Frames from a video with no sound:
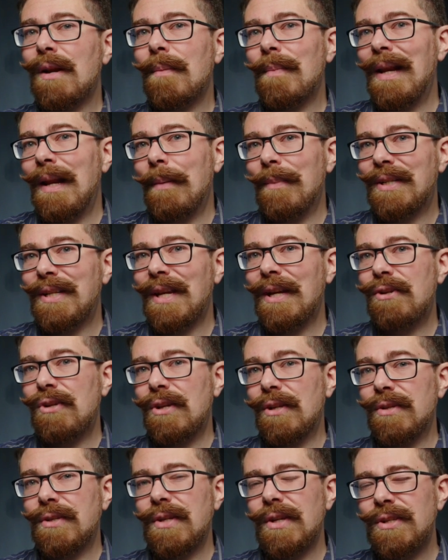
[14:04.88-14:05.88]
to be
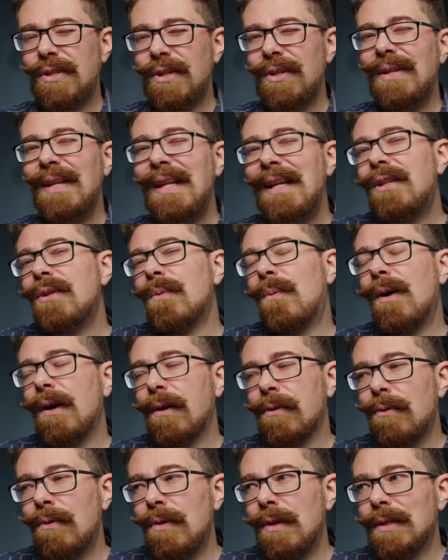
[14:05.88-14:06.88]
limitations. So you need to
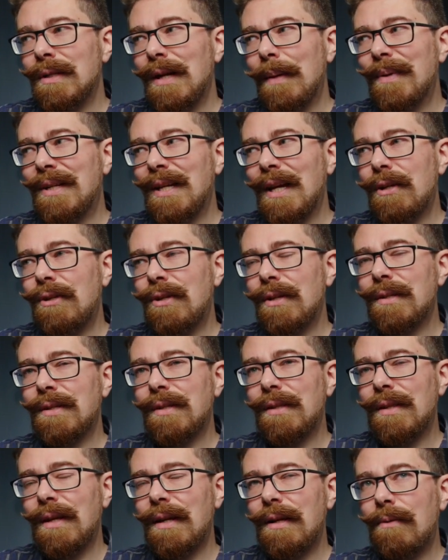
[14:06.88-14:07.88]
work through those limitations
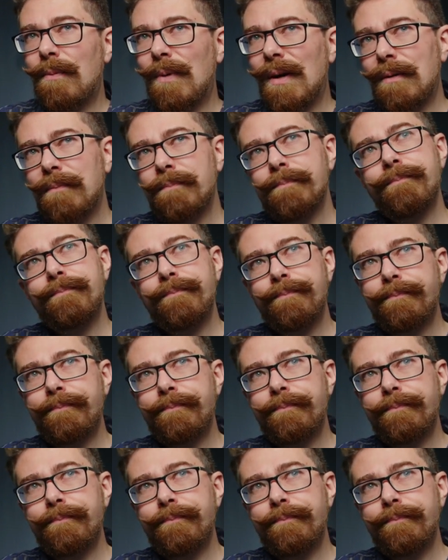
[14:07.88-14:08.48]
and think, well,